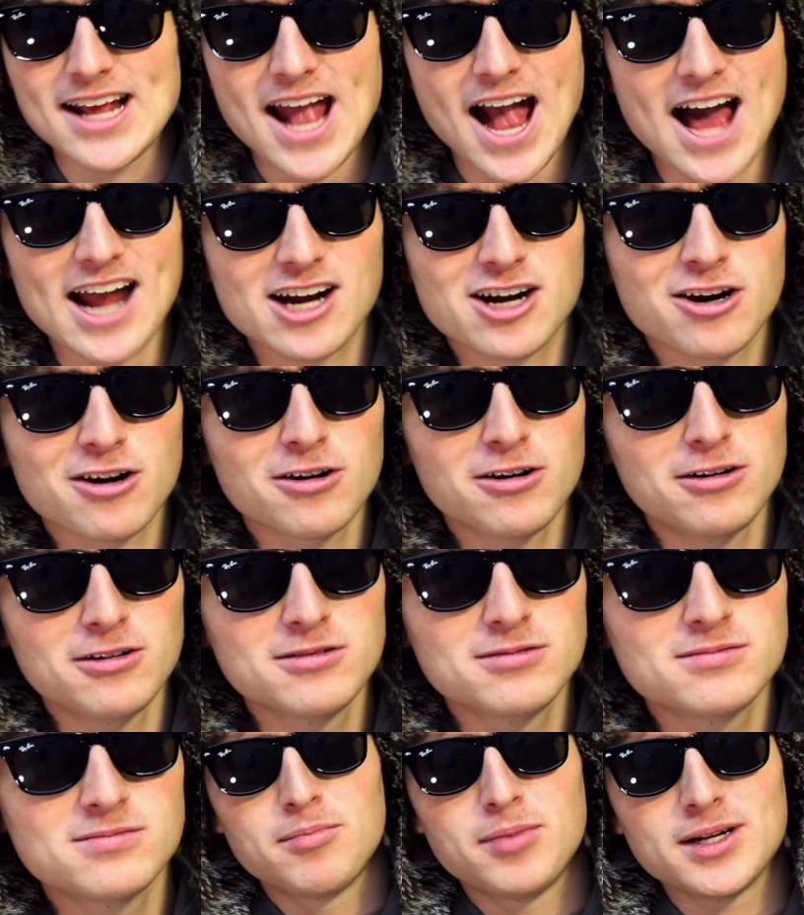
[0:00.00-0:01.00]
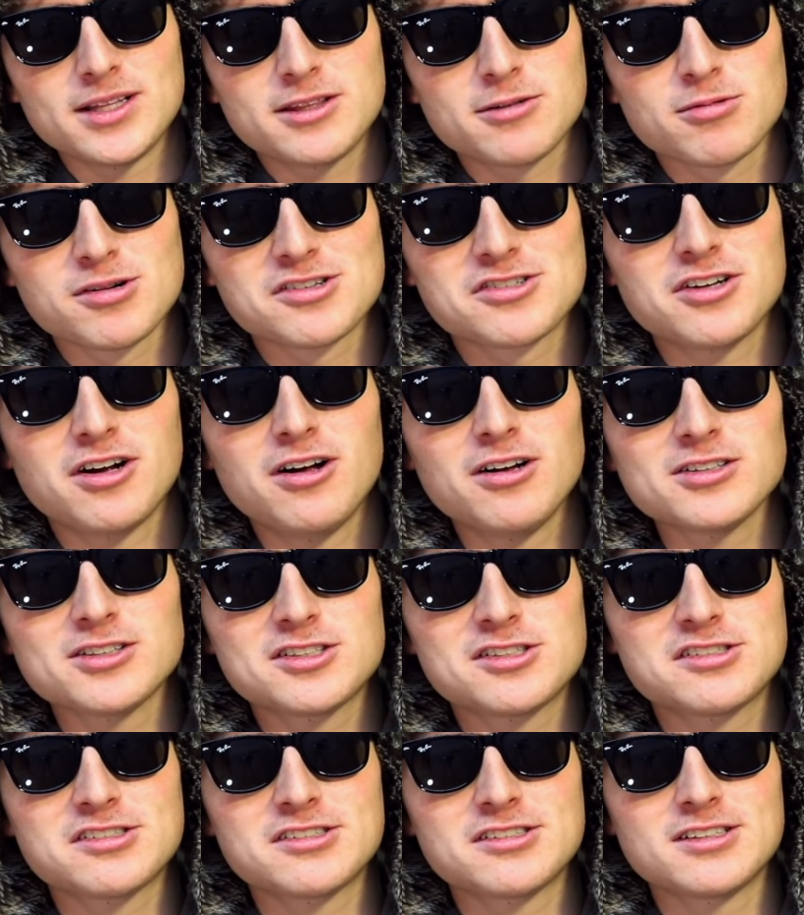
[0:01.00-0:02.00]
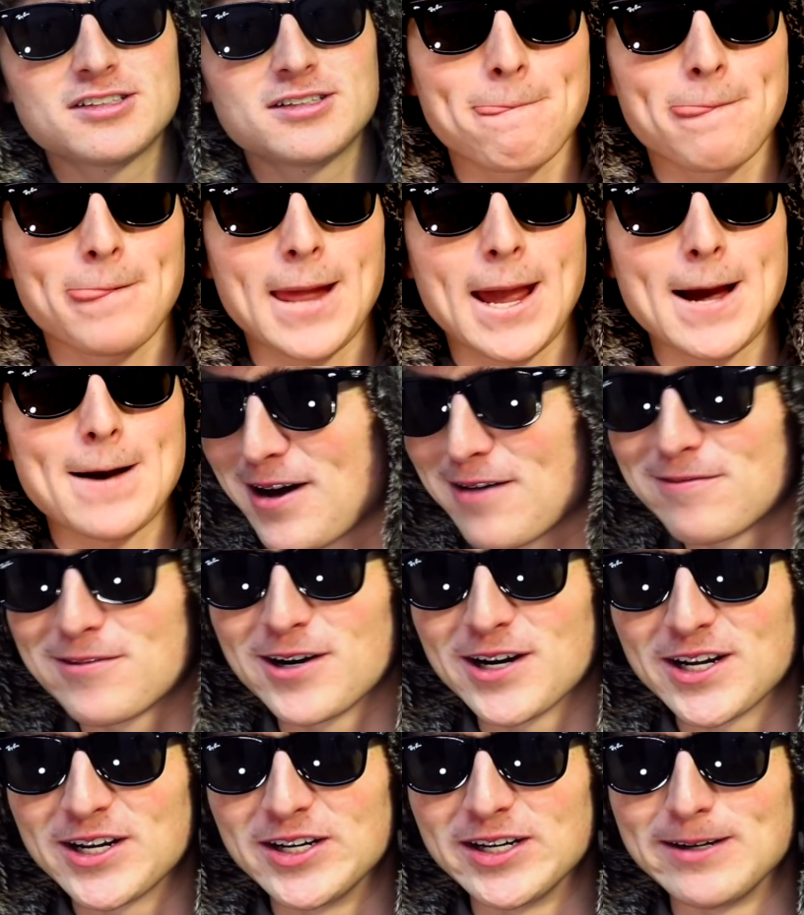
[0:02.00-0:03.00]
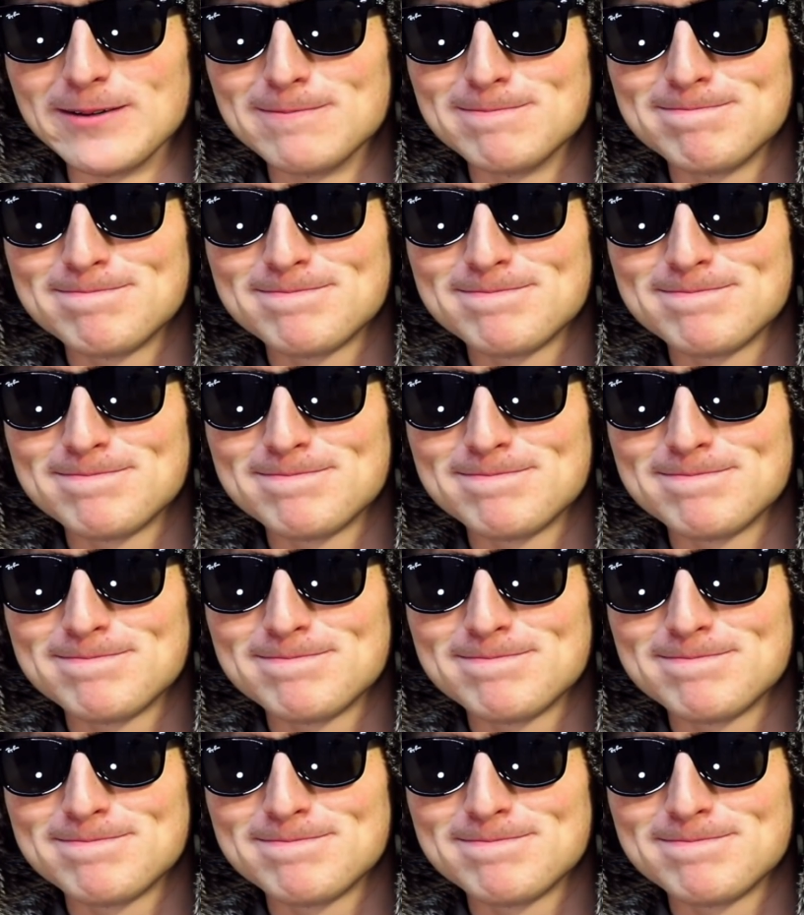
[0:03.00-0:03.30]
cat girl, but the results were not very good.